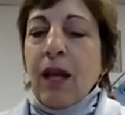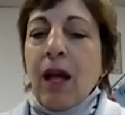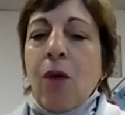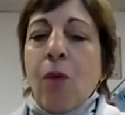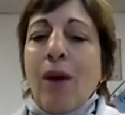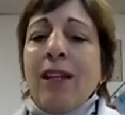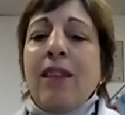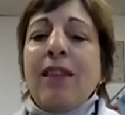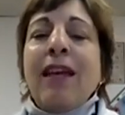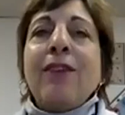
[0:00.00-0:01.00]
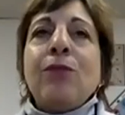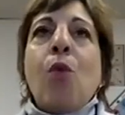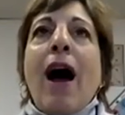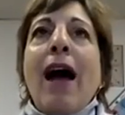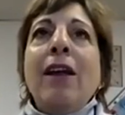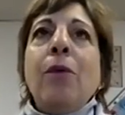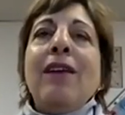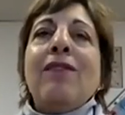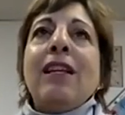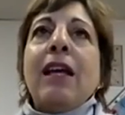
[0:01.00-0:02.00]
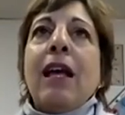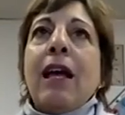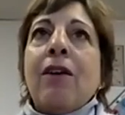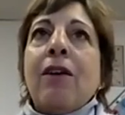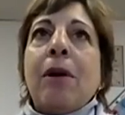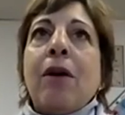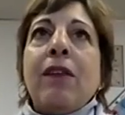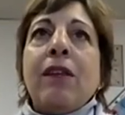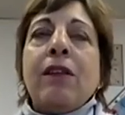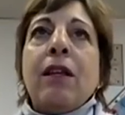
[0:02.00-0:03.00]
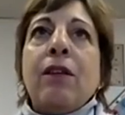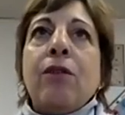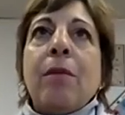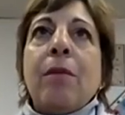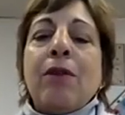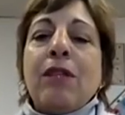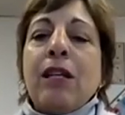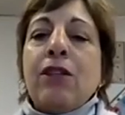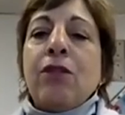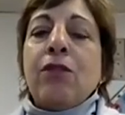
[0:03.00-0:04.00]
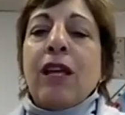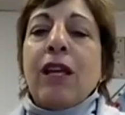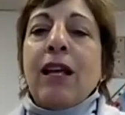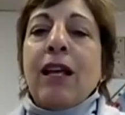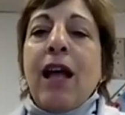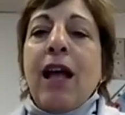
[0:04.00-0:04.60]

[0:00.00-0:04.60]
One of the things, why do we even care about about teaching reading?